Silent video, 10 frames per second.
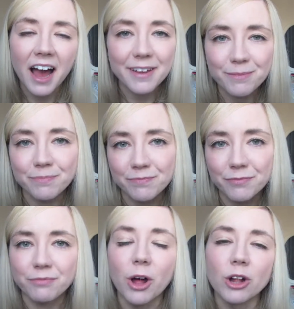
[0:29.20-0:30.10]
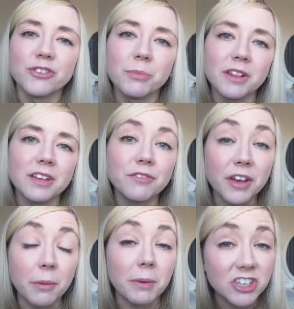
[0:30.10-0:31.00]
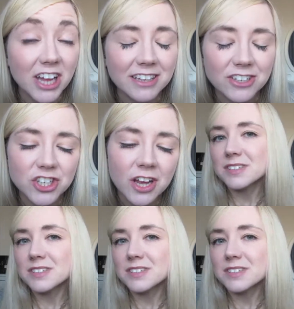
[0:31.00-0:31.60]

I ultimately failed my challenge.